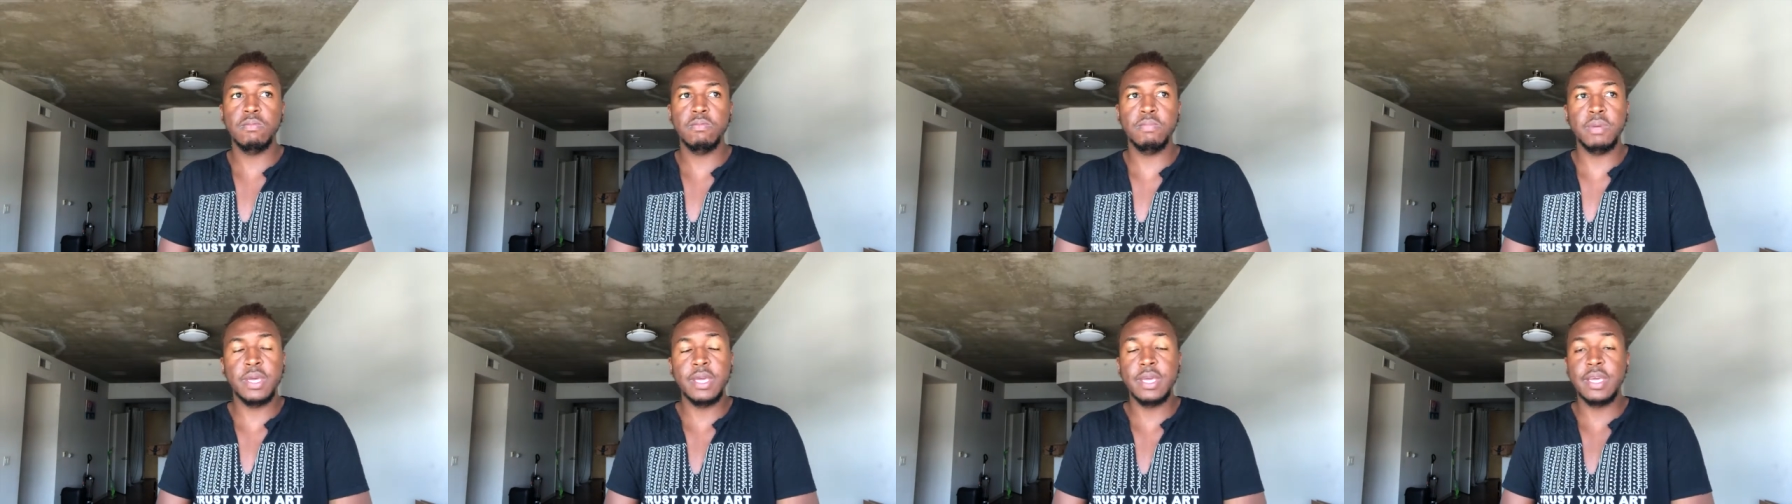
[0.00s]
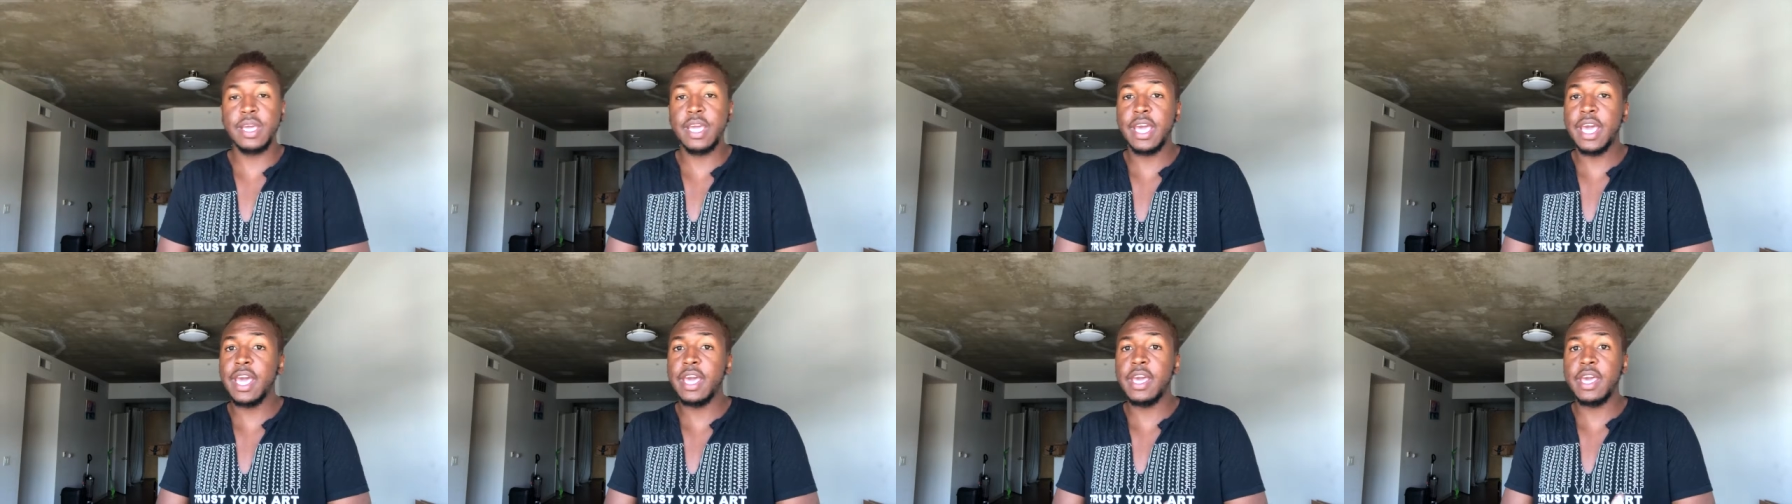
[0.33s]

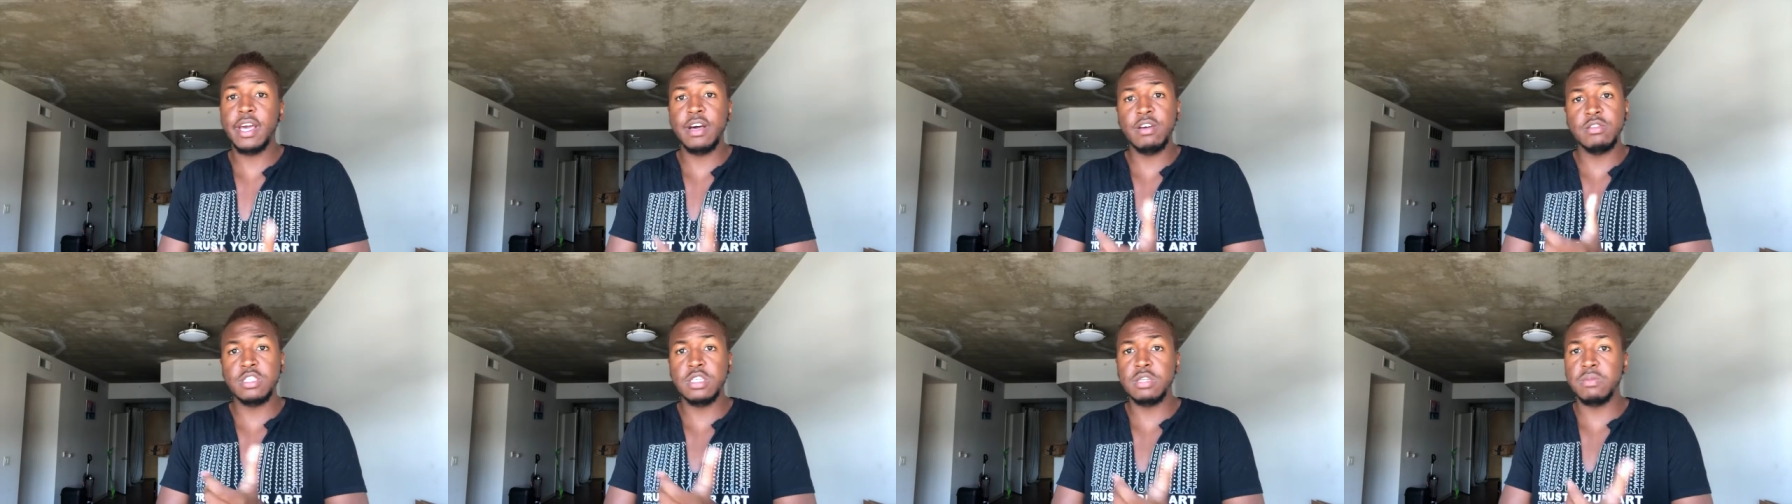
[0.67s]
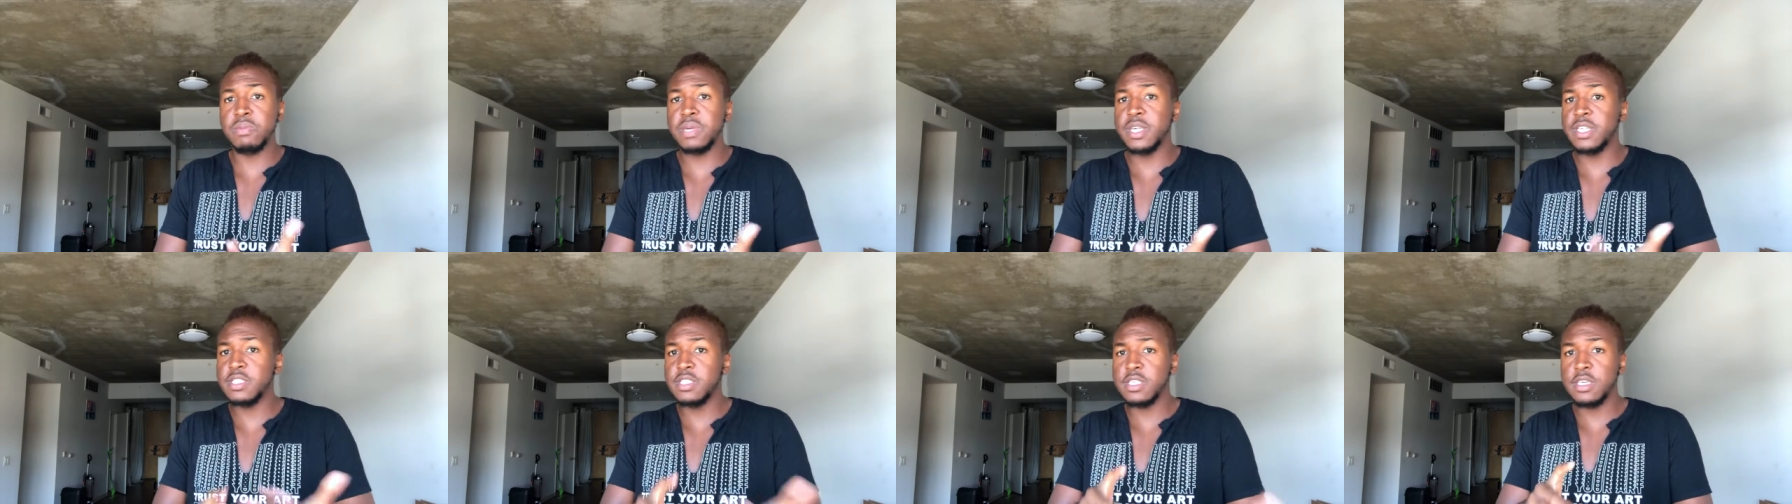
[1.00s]
being gay,
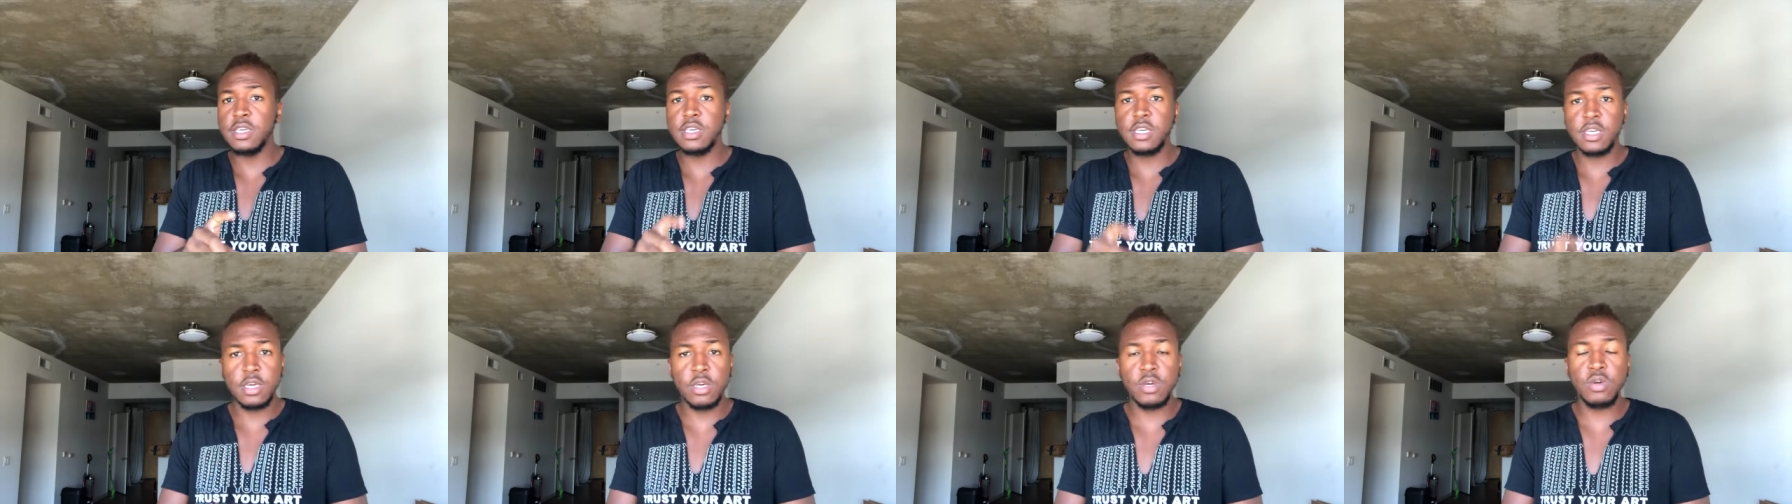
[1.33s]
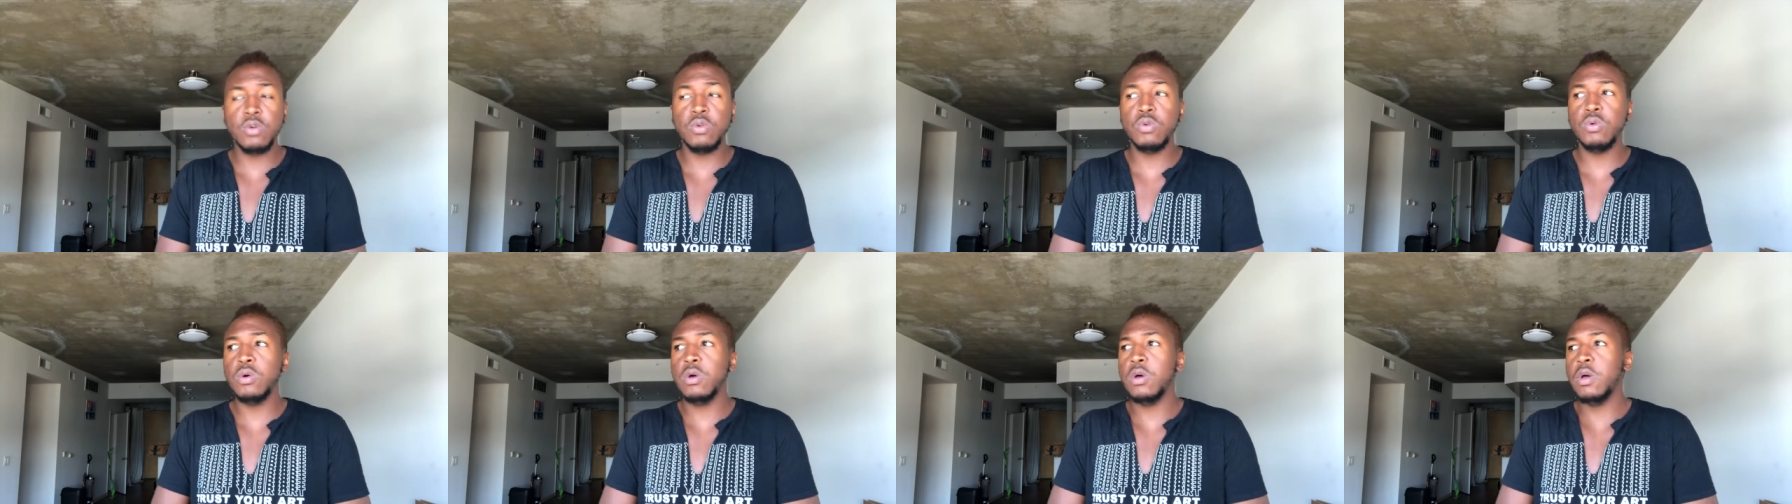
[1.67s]

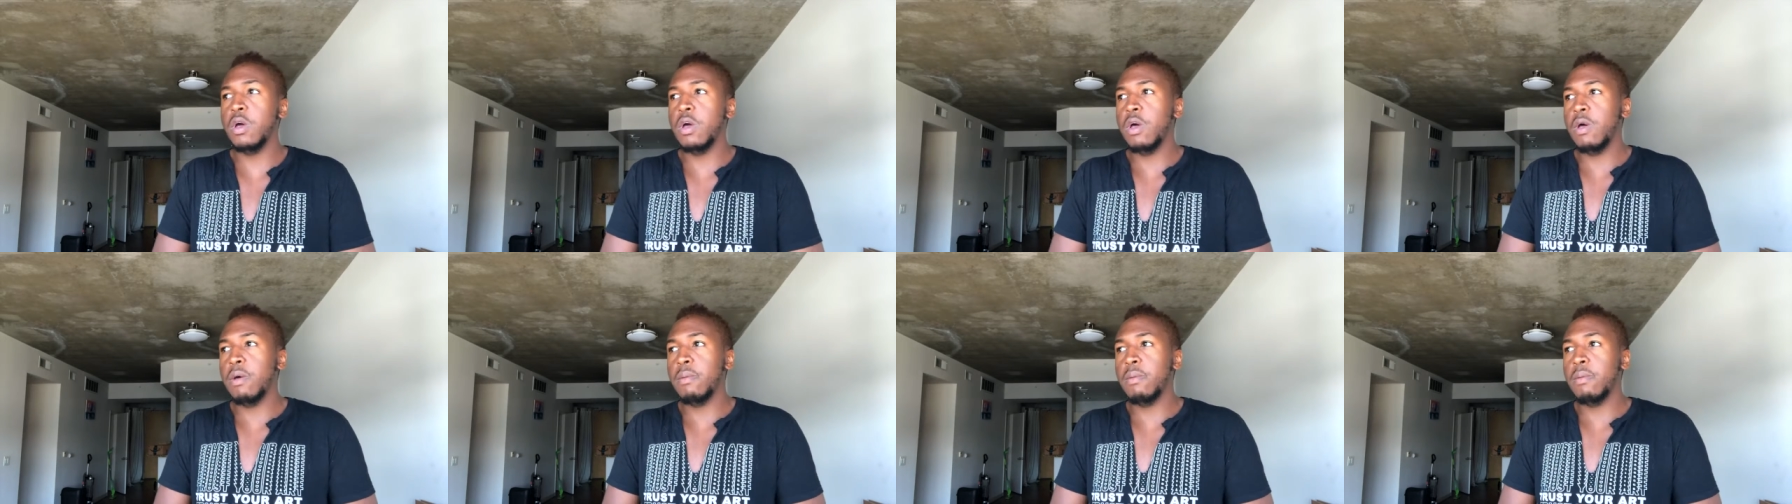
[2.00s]
LGBTQ,